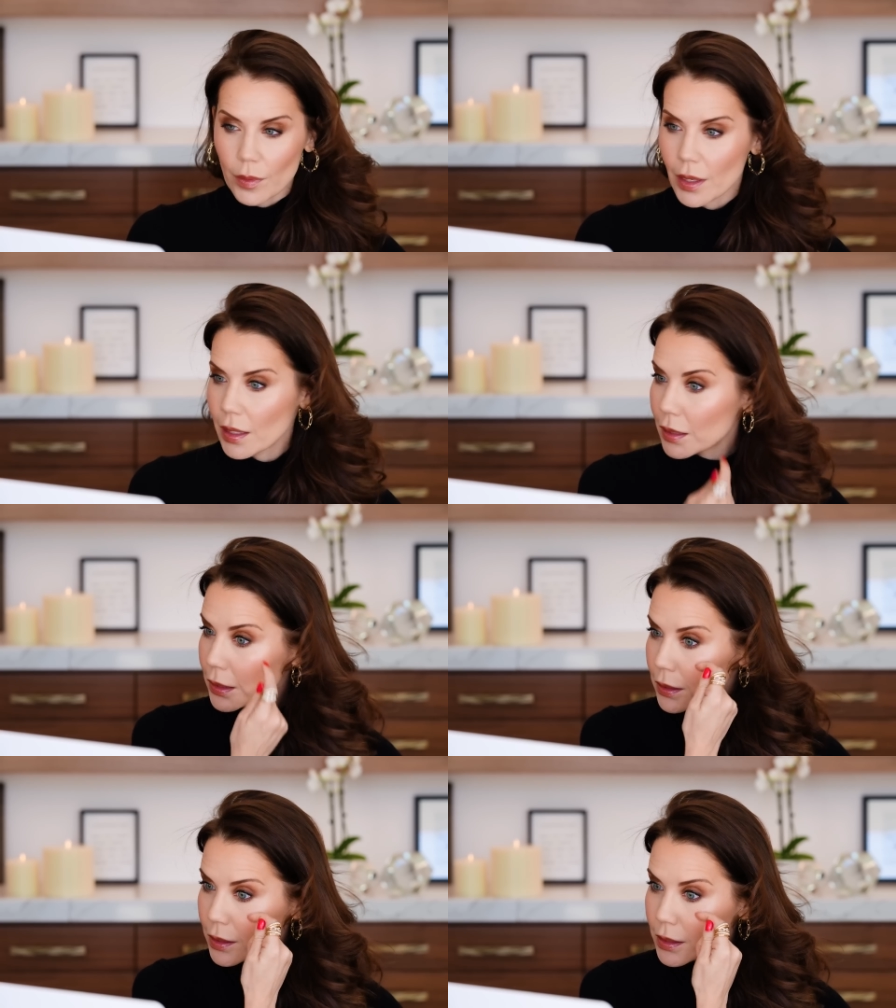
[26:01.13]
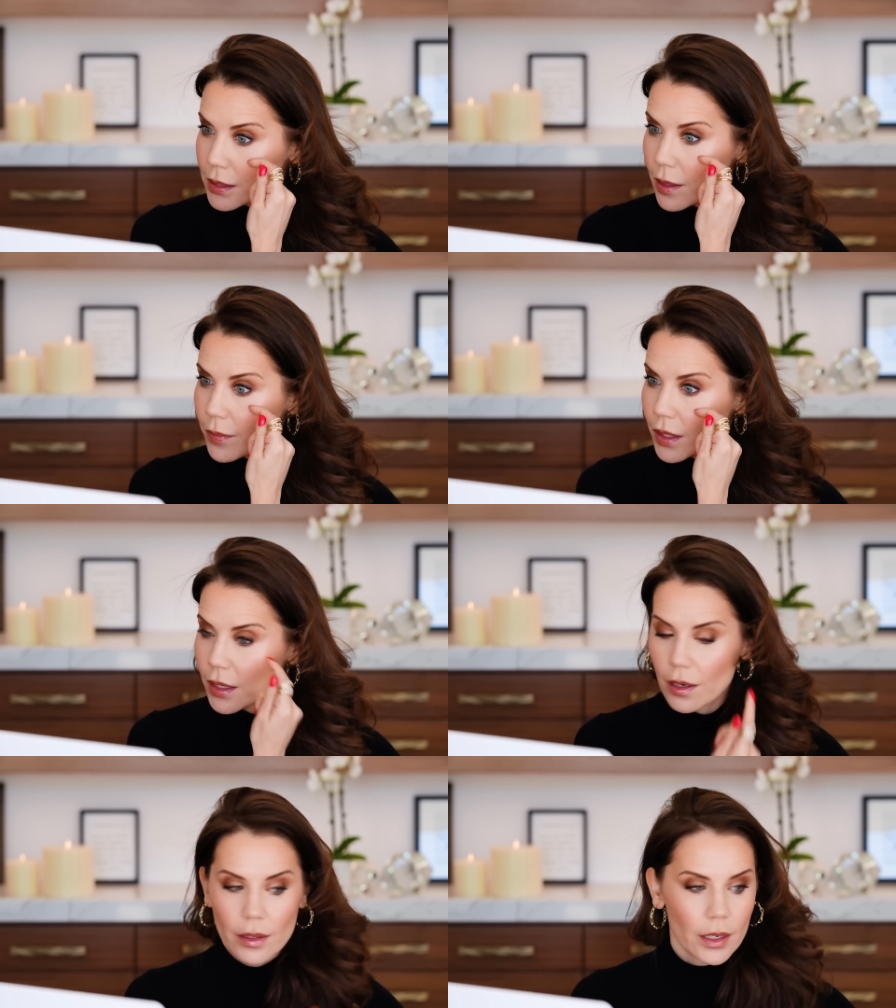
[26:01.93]
We got a little something
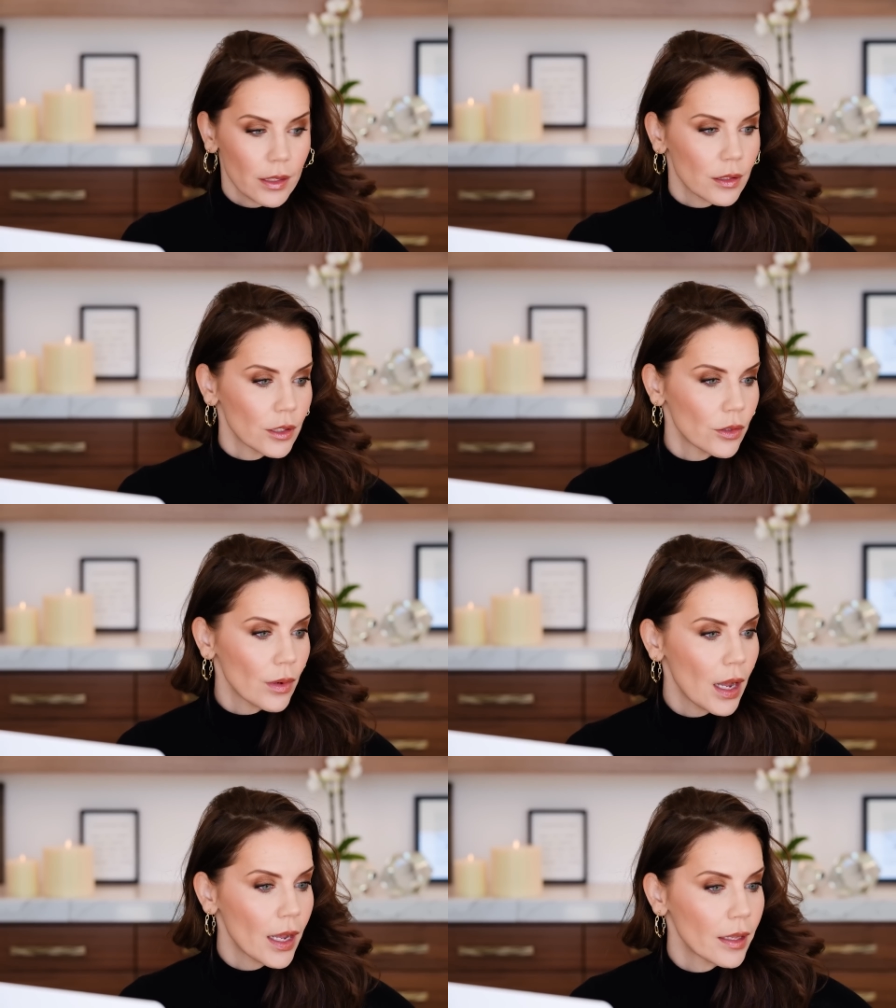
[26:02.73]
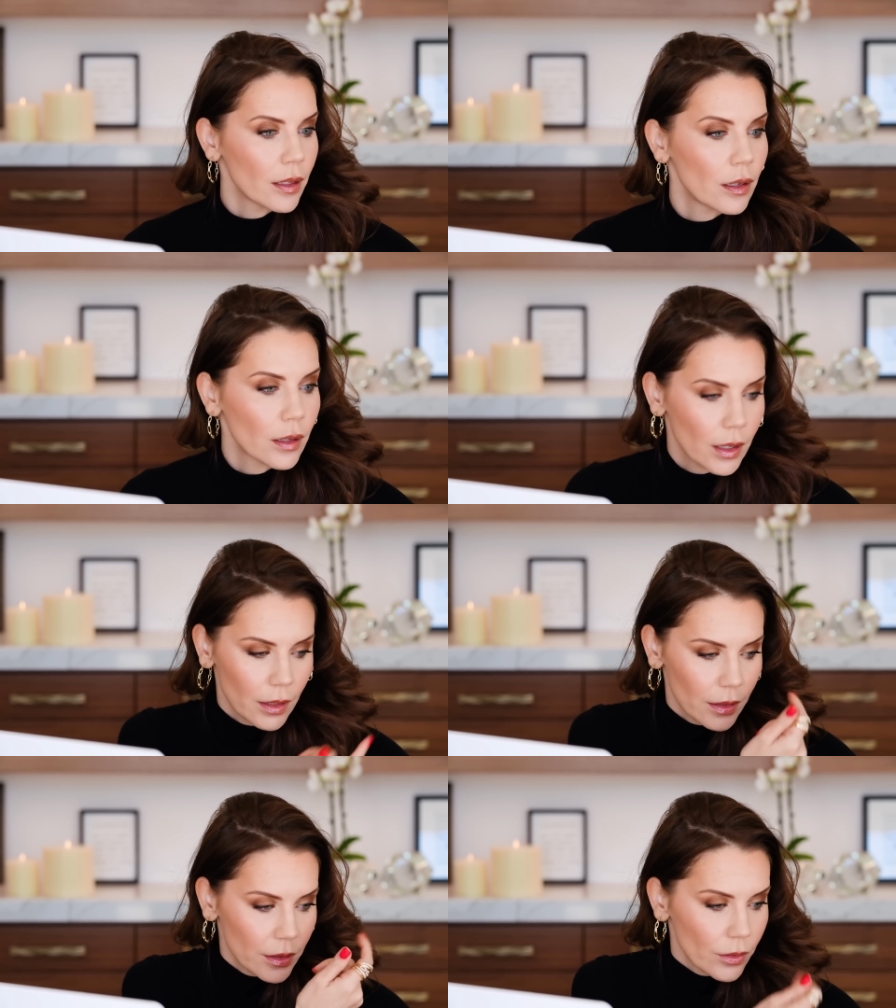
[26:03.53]
here that needs to dry and then I'll
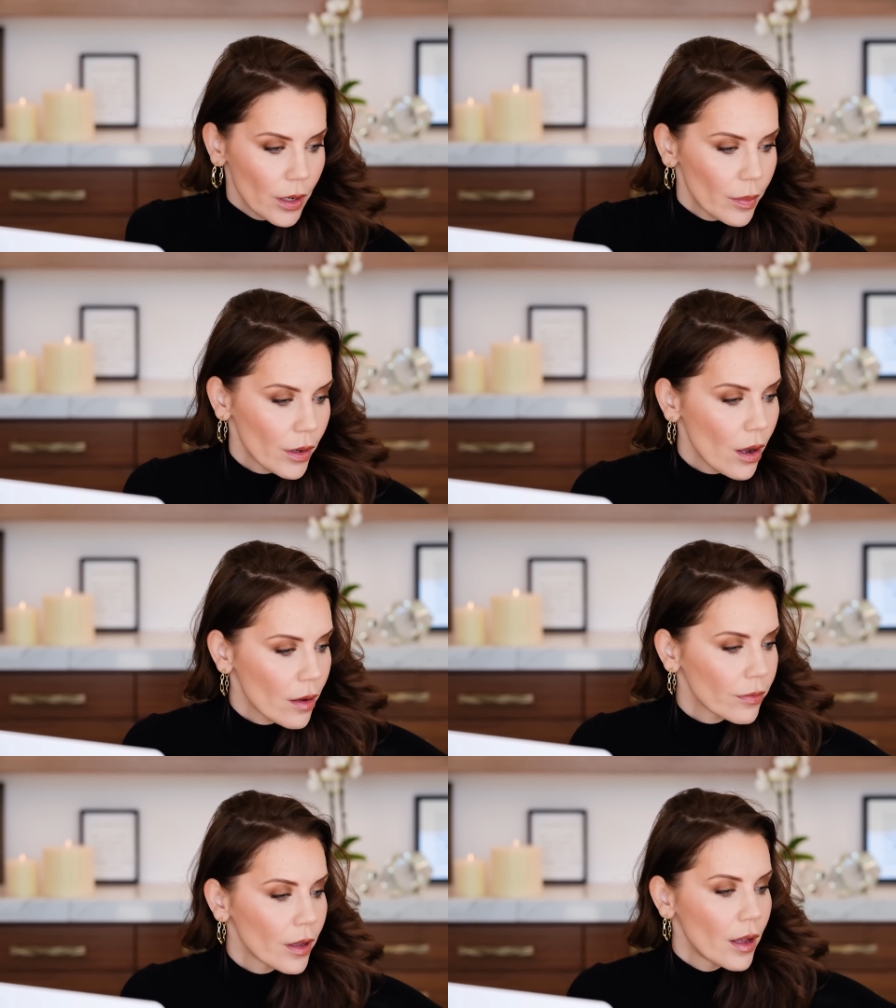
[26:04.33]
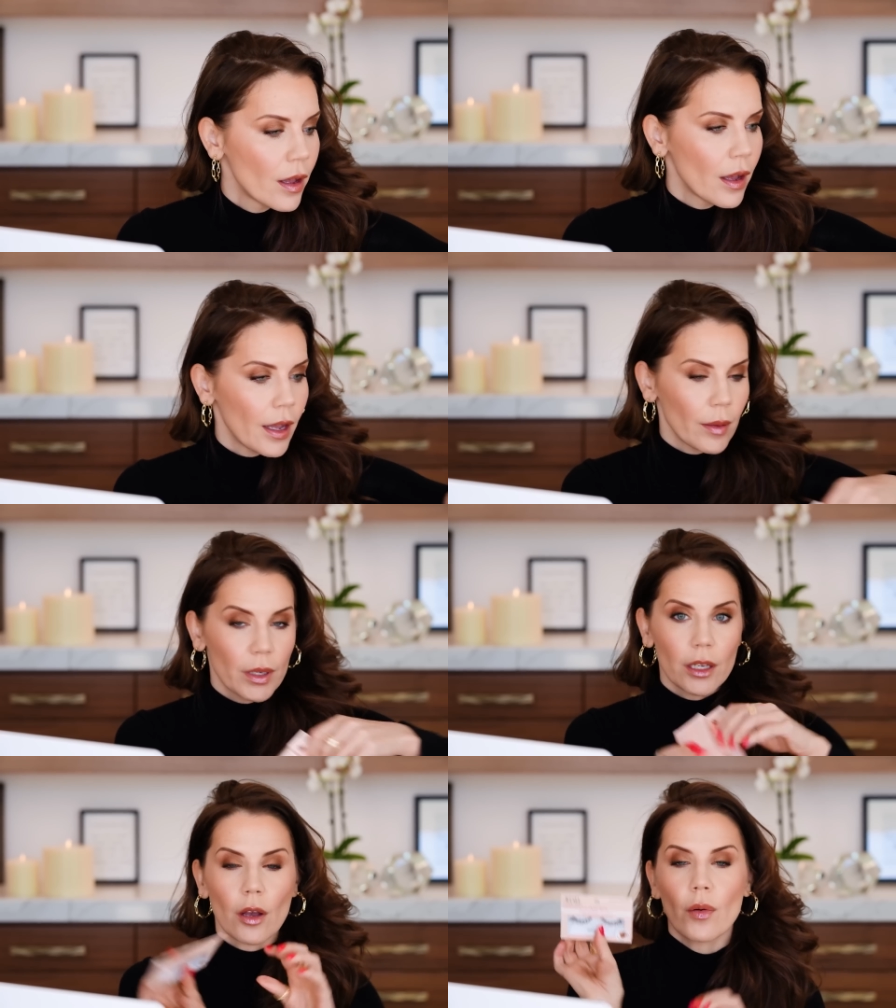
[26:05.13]
kind of scrape it off. I am
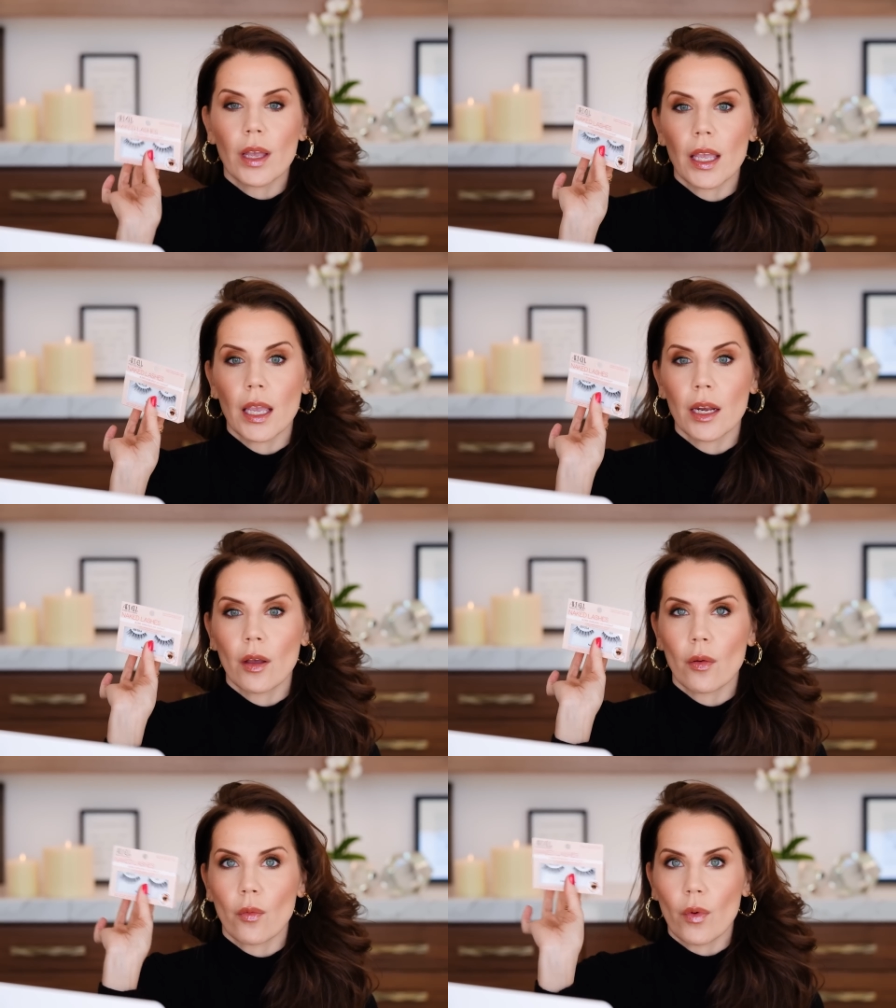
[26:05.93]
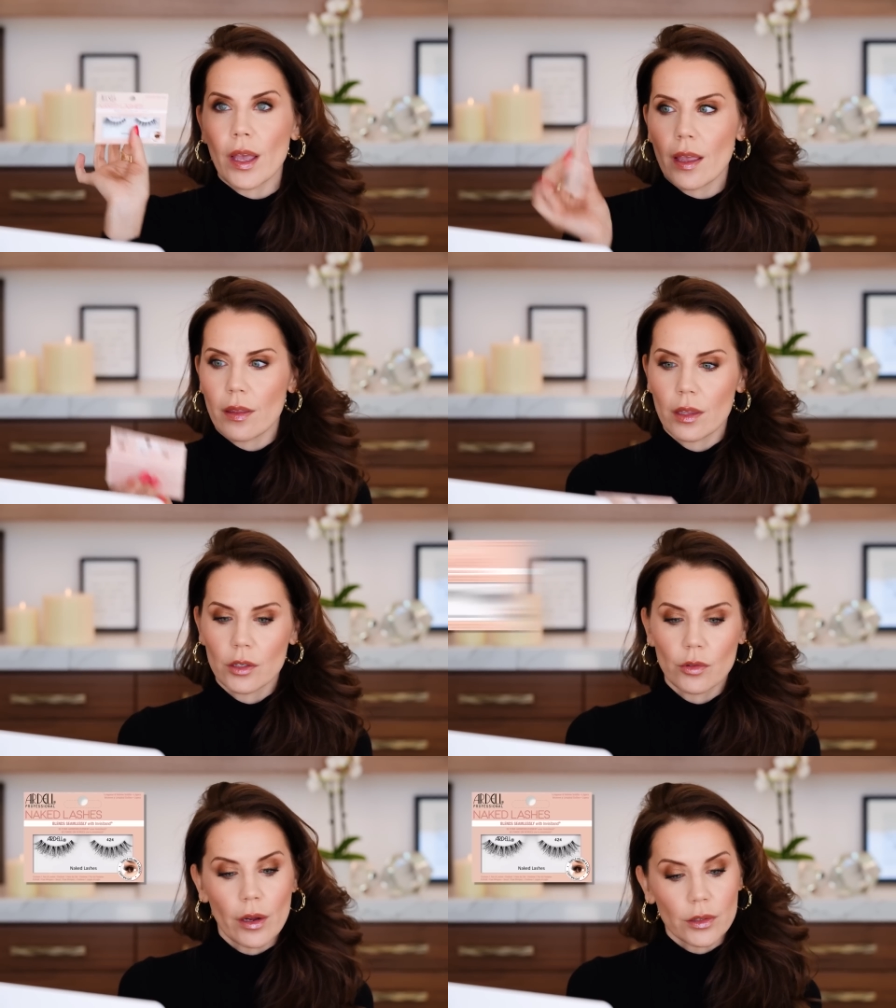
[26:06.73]
gonna go in
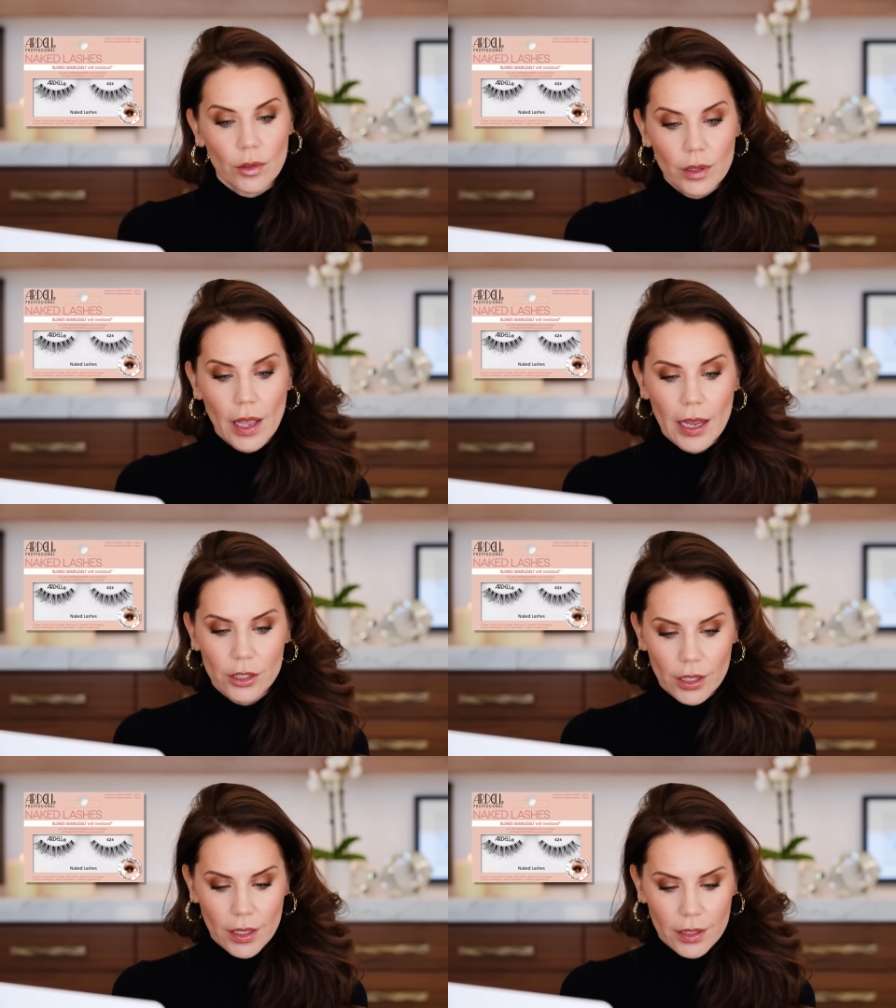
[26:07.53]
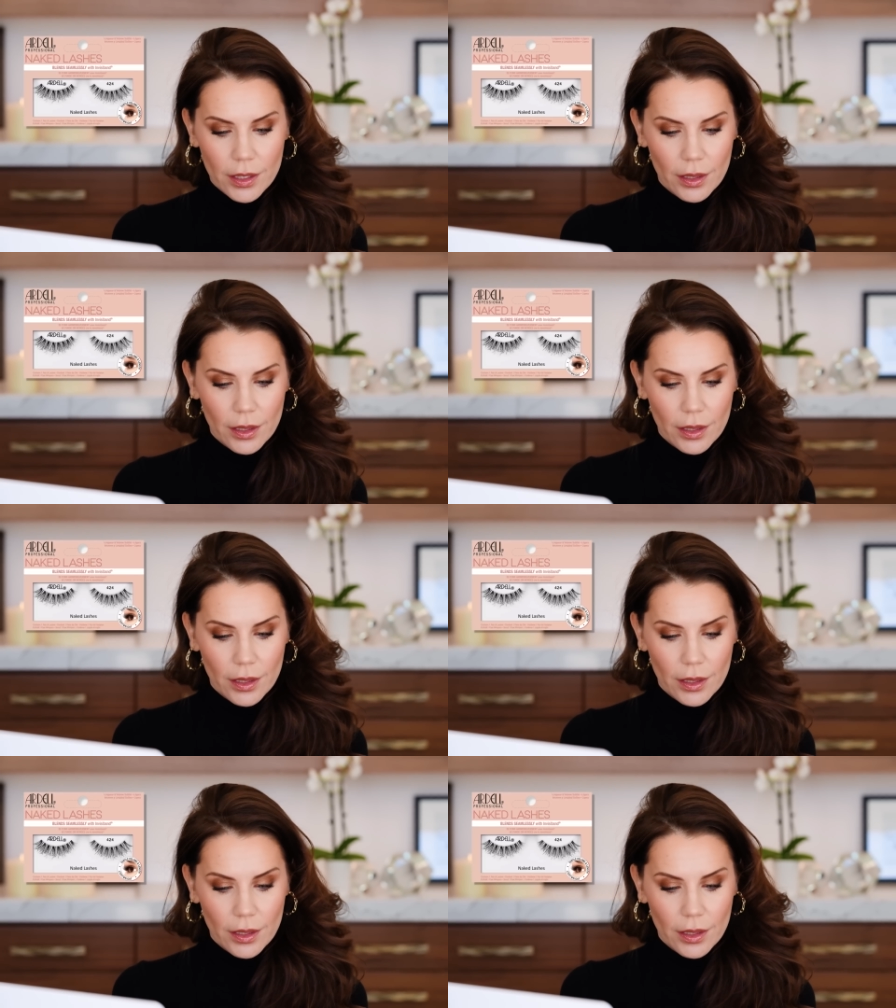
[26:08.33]
with Drugstore Lashes.